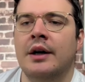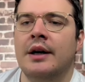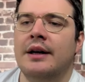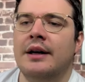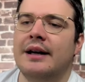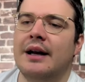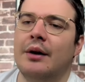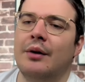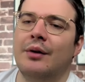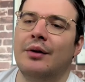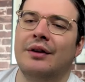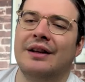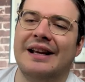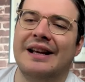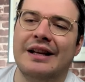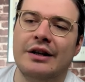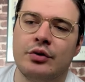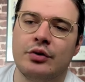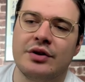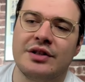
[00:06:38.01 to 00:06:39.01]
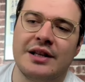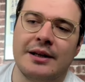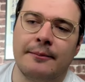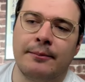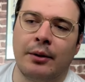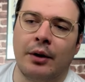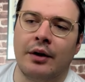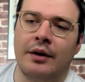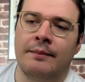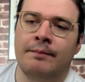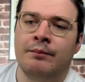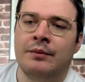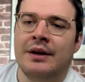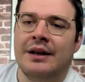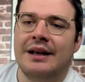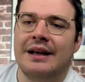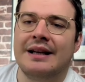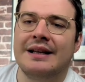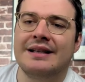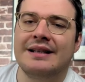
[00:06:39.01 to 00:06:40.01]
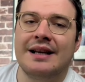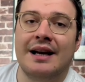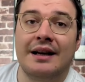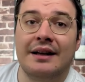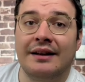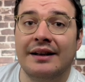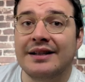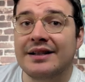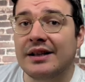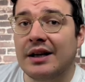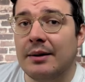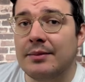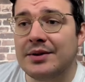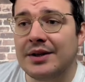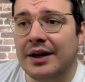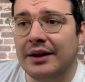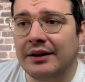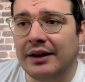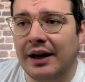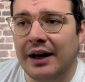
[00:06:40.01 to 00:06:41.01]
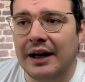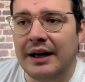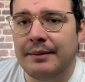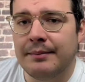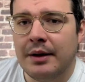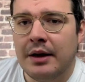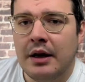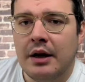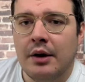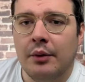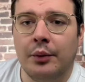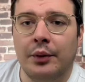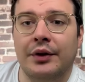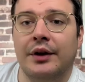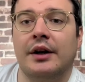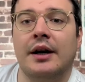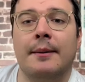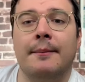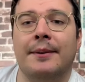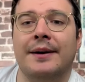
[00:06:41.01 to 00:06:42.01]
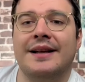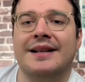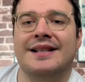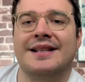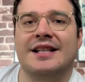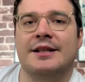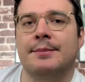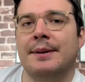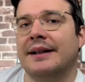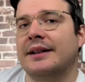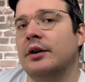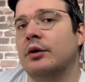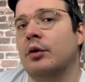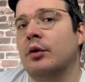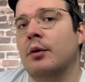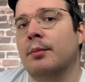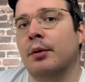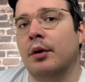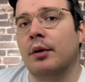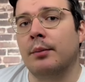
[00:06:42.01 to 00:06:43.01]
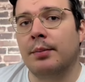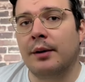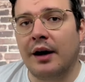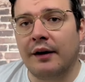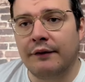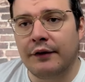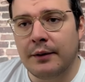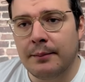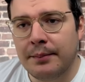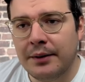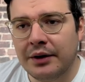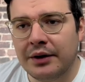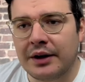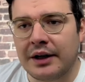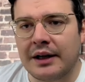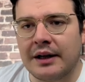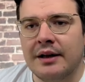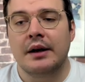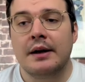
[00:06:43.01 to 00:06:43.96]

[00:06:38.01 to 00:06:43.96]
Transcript: Now, the interesting part is that this comes at a time when the company is expected to report profitability,